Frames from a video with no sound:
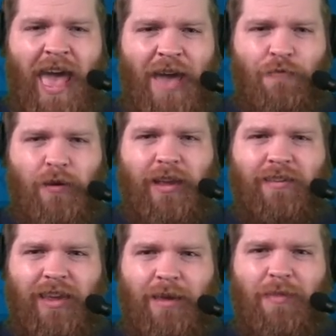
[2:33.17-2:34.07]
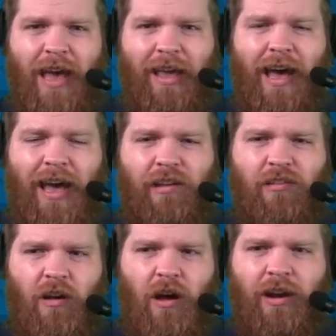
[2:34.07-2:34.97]
Every team that guy
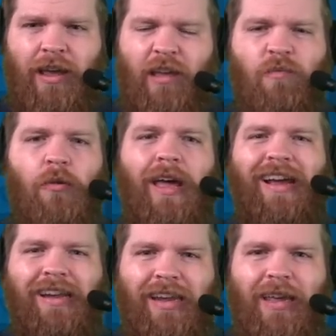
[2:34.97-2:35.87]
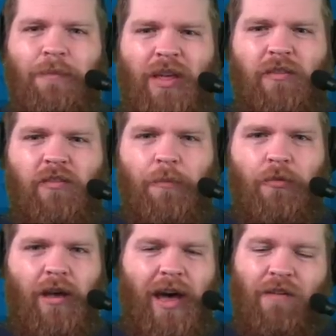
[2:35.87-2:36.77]
is on is playing deep into the
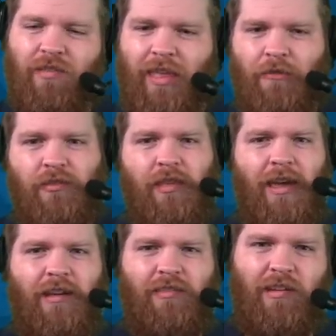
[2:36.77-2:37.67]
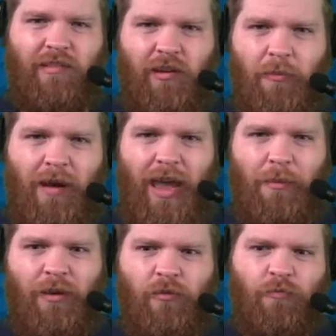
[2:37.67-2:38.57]
playoffs. That was the case this year.
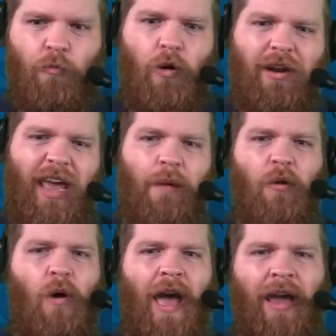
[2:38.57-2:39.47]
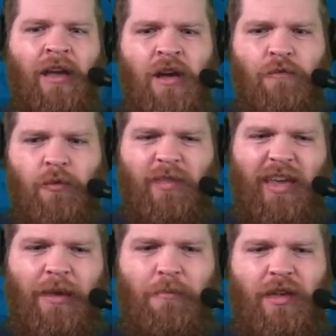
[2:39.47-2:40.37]
Miami was one game away from
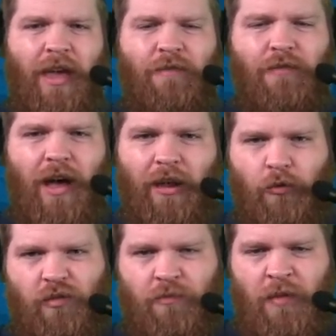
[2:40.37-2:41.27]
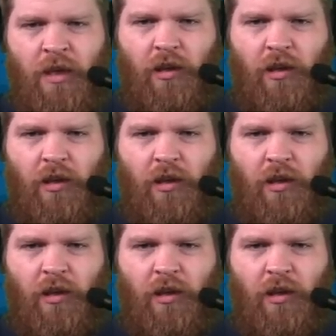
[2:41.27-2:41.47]
the NBA Finals.